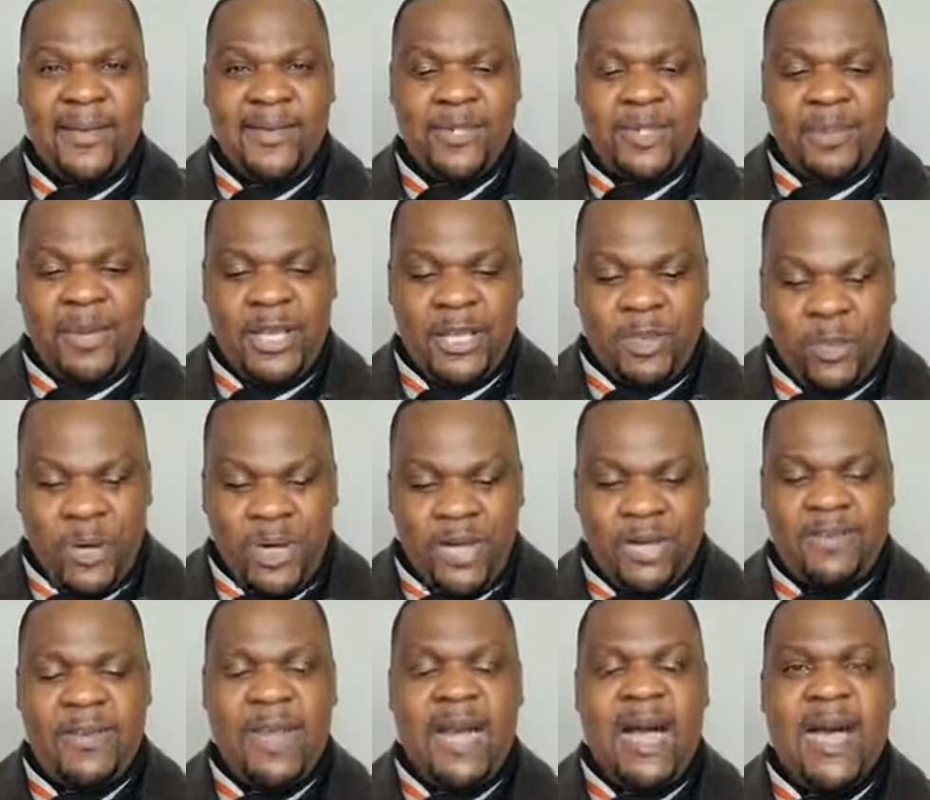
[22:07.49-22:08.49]
So may the
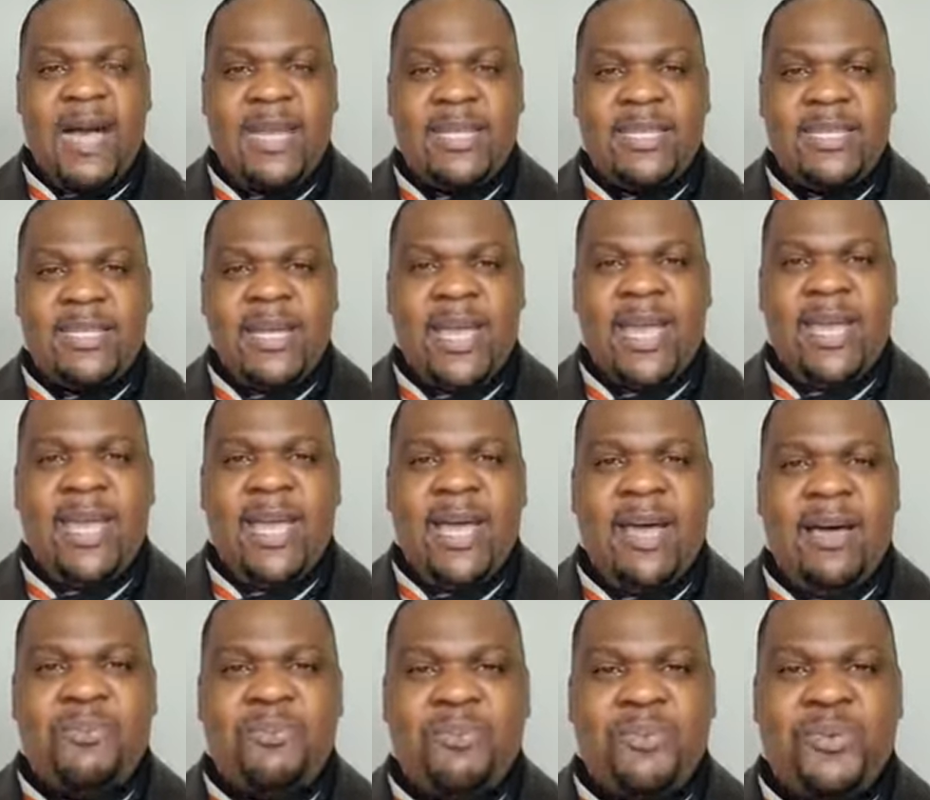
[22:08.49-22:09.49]
word of God take
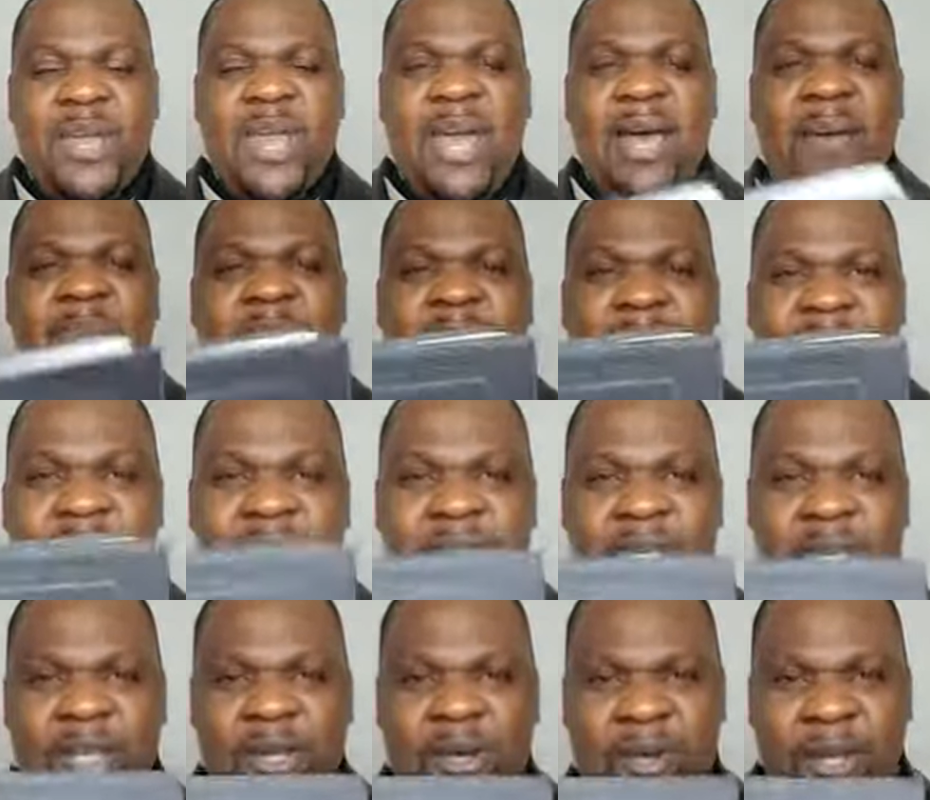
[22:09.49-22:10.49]
a preeminence
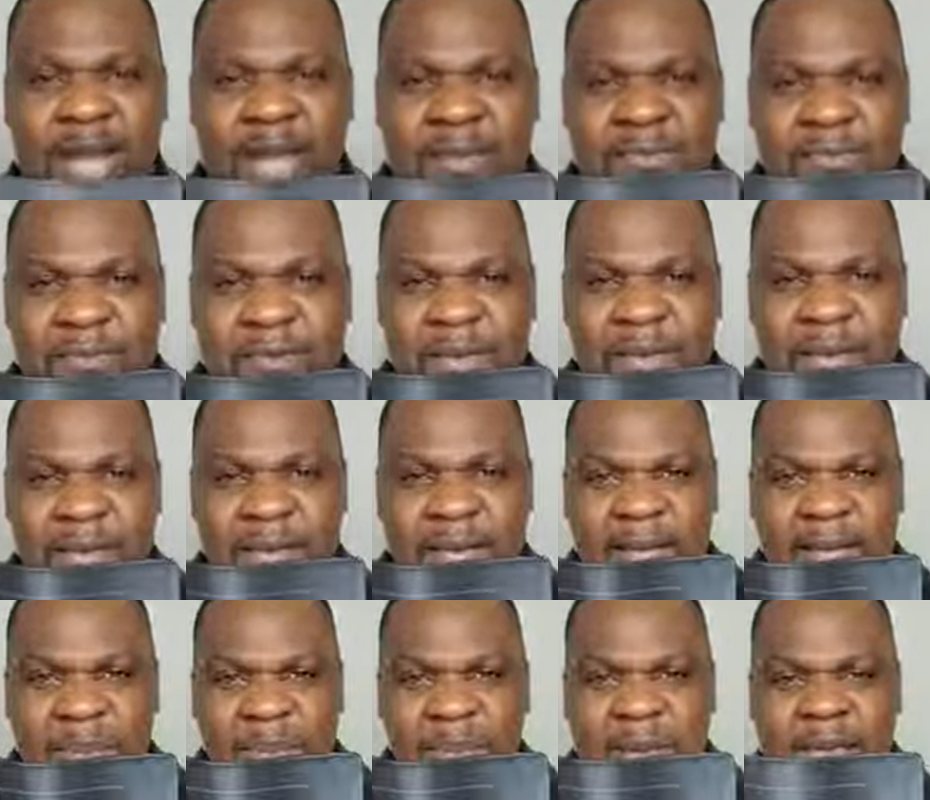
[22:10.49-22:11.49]
in your life.
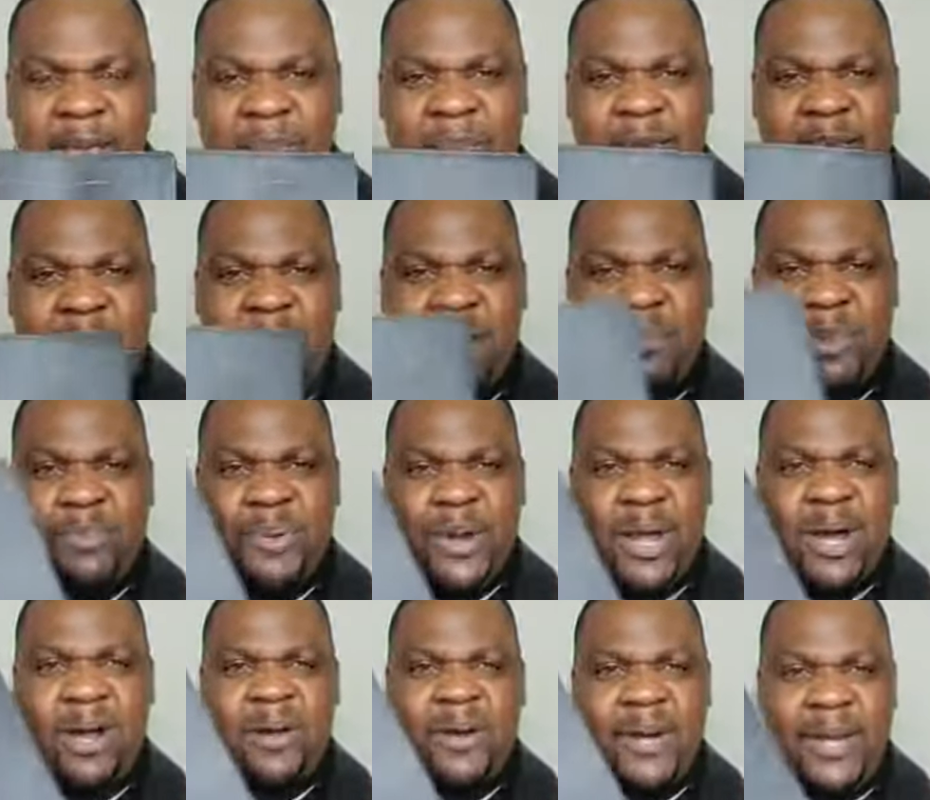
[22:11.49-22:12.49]
May it become a
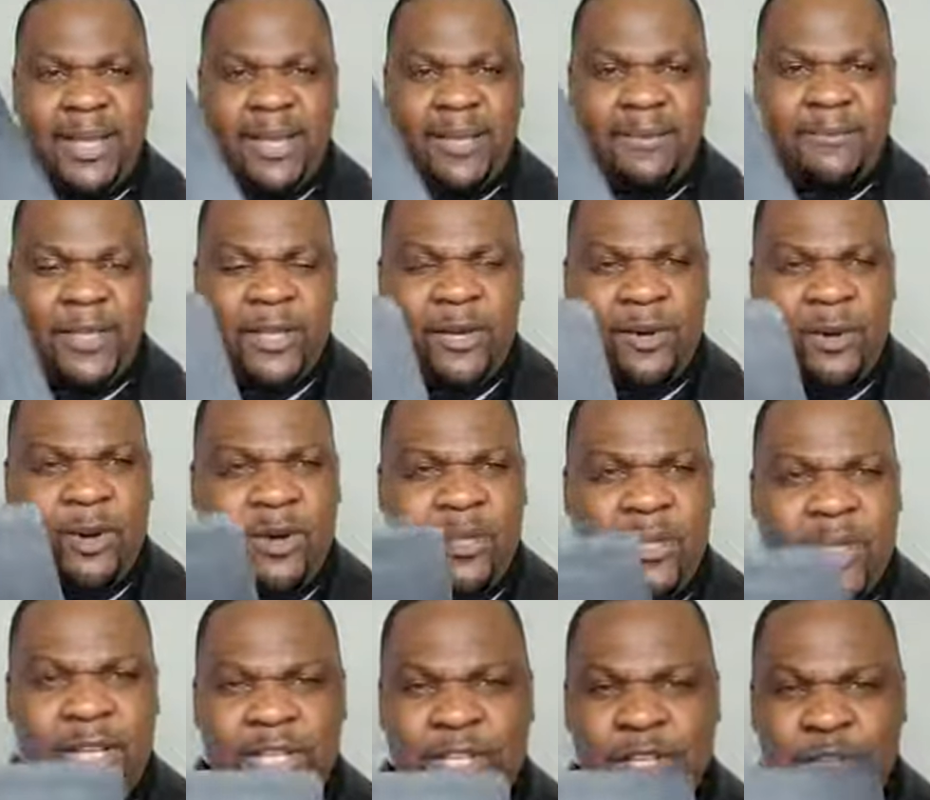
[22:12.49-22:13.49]
priority in
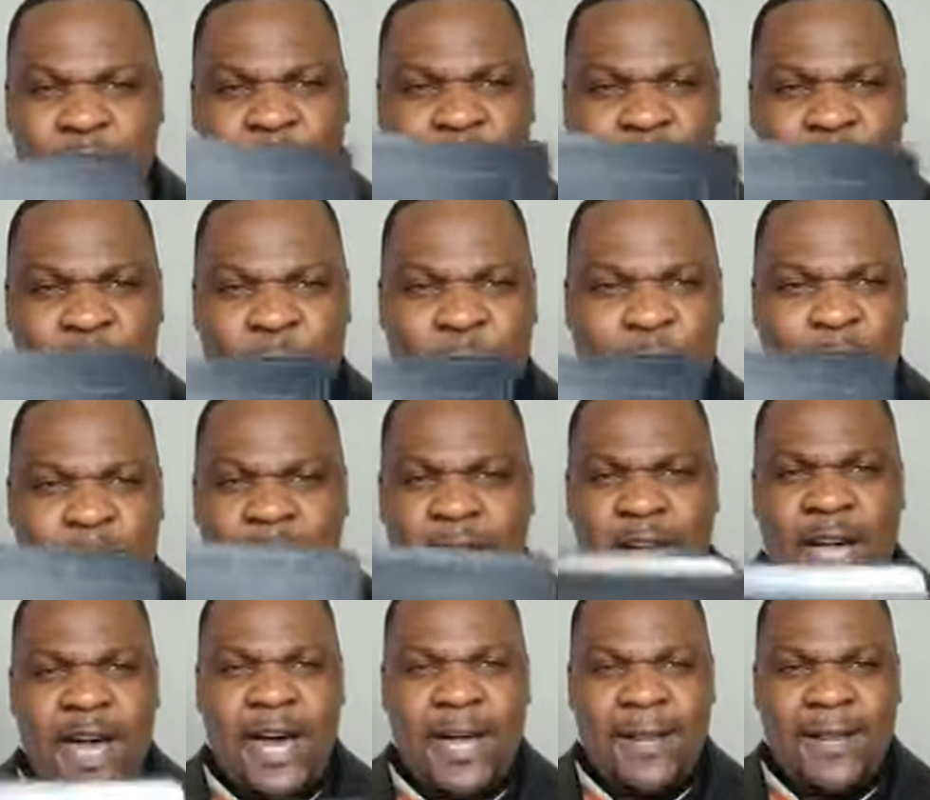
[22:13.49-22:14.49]
all that you do. The word of
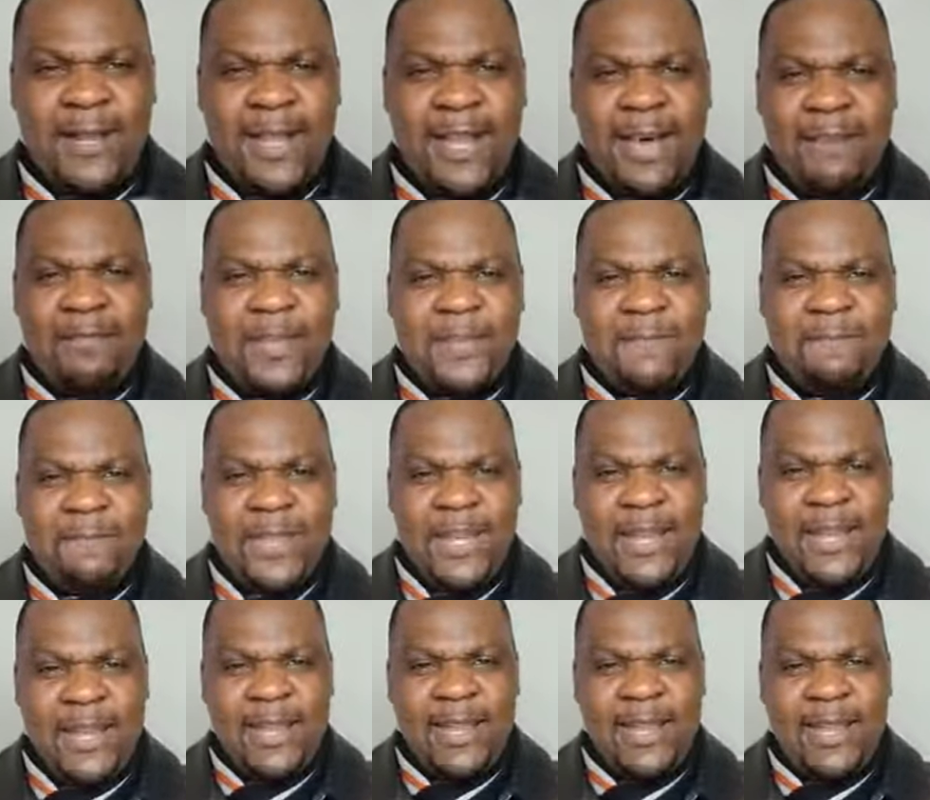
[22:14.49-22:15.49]
God. Love it.
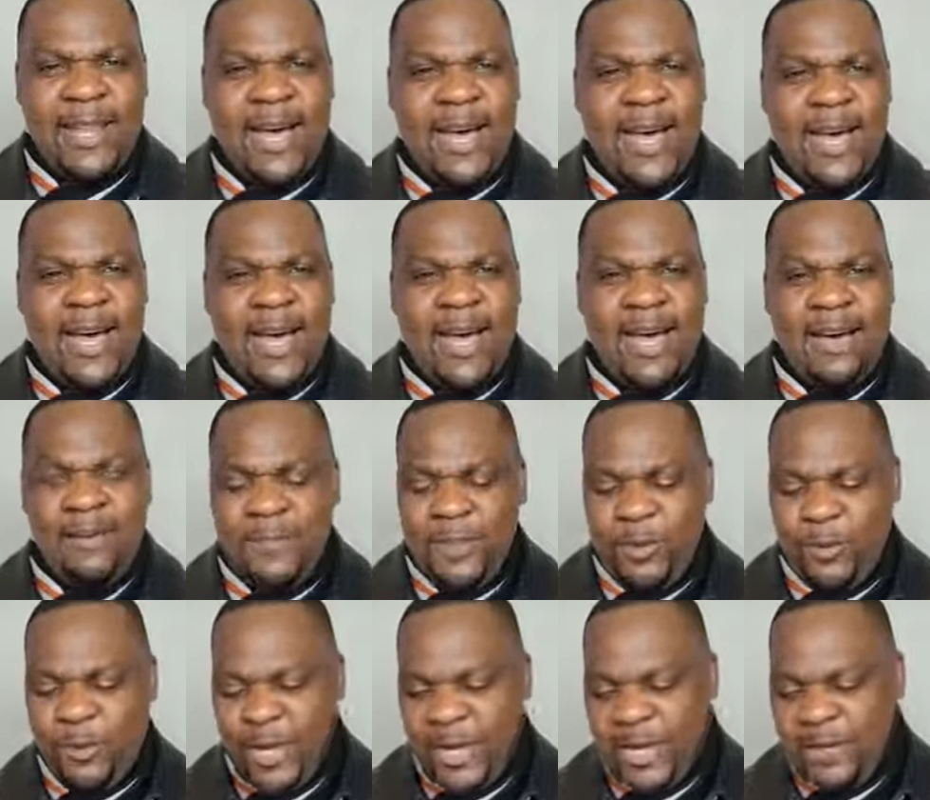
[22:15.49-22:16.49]
Love
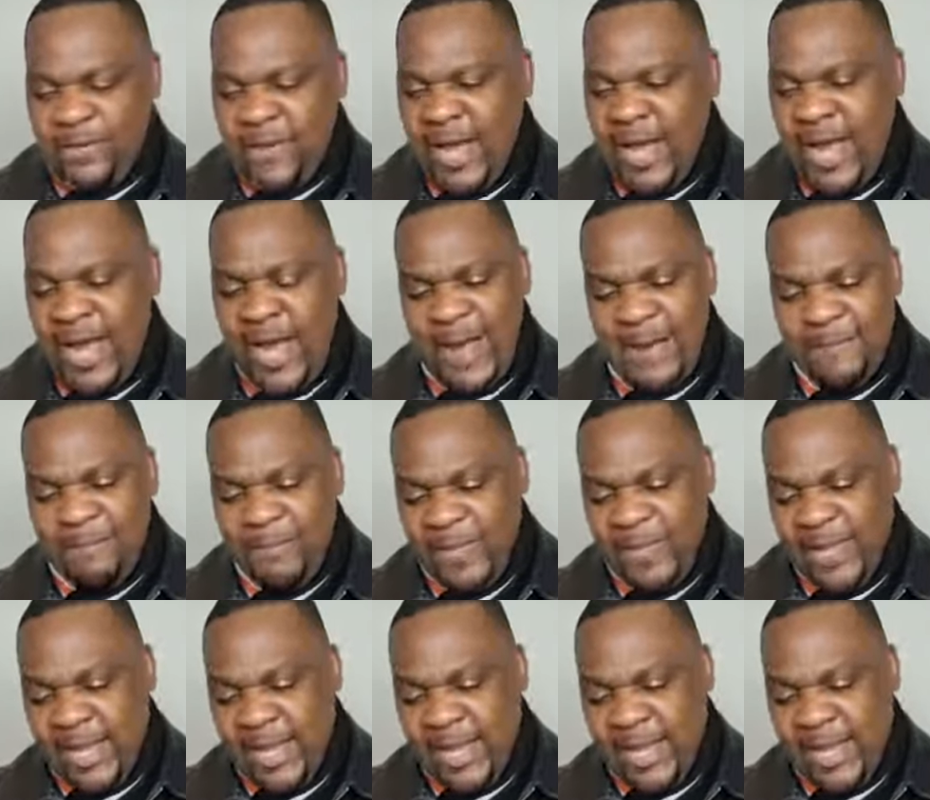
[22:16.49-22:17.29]
the word of God.